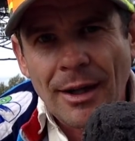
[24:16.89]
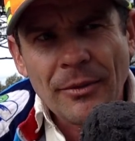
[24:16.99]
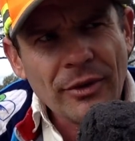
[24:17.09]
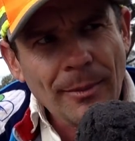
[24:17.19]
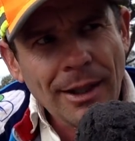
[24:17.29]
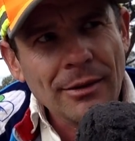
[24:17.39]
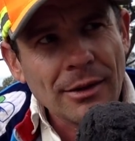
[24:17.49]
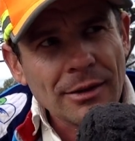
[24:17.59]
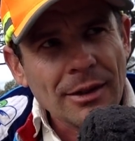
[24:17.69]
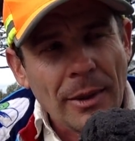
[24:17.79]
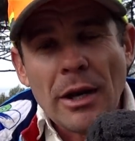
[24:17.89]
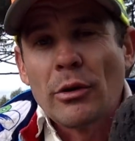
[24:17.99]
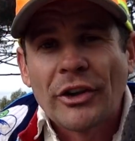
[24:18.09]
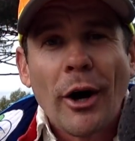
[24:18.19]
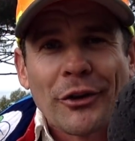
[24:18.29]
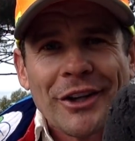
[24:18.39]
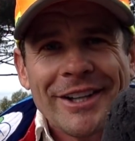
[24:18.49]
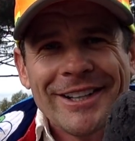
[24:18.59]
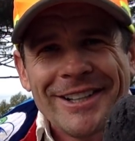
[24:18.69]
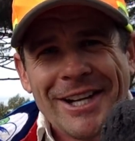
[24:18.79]
I'm just like, man, like, I mean, he looks
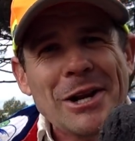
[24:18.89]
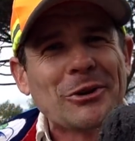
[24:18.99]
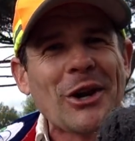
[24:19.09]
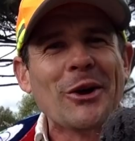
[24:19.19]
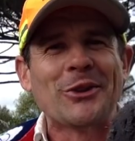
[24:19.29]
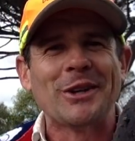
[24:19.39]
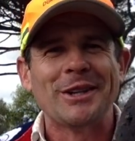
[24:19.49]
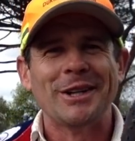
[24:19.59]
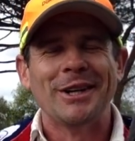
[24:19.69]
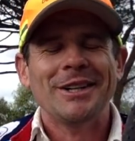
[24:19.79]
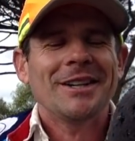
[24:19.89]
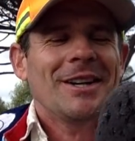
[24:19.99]
healthy. He looks healthy, you know?